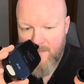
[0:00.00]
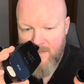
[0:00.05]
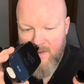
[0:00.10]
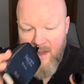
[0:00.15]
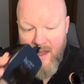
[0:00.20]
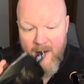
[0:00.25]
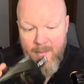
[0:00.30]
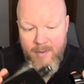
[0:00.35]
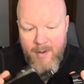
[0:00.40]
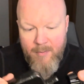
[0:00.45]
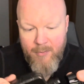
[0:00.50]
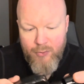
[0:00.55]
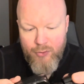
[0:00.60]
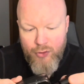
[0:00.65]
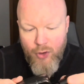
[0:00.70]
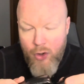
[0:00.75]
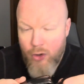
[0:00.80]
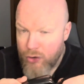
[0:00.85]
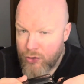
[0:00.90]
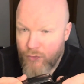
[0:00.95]
lot of people were
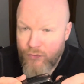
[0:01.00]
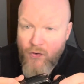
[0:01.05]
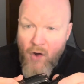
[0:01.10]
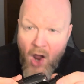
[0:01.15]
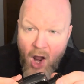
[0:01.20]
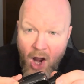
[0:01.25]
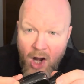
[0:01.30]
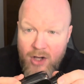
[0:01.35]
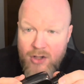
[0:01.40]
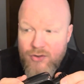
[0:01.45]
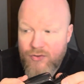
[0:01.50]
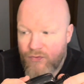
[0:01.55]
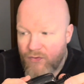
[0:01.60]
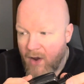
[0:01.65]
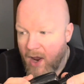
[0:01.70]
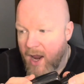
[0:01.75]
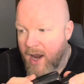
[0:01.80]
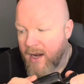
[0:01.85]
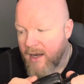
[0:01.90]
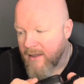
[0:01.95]
saying it's
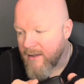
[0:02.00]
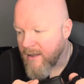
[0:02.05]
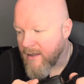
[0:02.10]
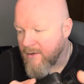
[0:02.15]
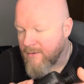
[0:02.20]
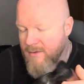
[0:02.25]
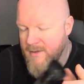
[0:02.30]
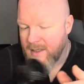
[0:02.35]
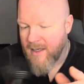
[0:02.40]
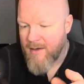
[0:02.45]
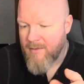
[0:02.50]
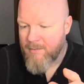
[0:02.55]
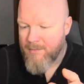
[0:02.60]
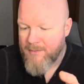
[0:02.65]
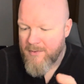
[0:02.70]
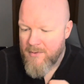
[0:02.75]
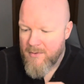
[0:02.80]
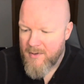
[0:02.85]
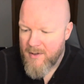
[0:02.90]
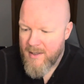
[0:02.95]
fake. And then it was like,
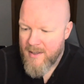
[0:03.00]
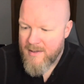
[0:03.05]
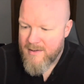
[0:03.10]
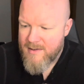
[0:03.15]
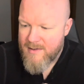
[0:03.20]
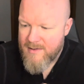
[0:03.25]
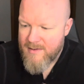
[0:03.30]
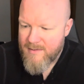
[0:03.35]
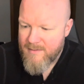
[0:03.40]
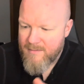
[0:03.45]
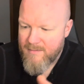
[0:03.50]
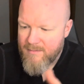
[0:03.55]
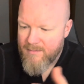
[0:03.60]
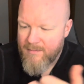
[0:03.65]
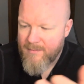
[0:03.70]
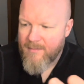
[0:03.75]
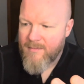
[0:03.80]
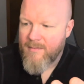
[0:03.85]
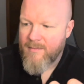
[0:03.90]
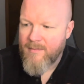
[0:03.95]
dude,
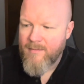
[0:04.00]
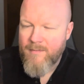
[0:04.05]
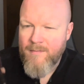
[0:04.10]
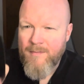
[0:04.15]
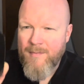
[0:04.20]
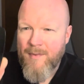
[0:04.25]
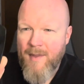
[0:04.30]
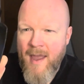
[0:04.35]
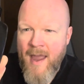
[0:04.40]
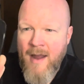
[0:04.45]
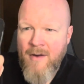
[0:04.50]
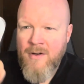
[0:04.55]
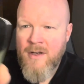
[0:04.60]
how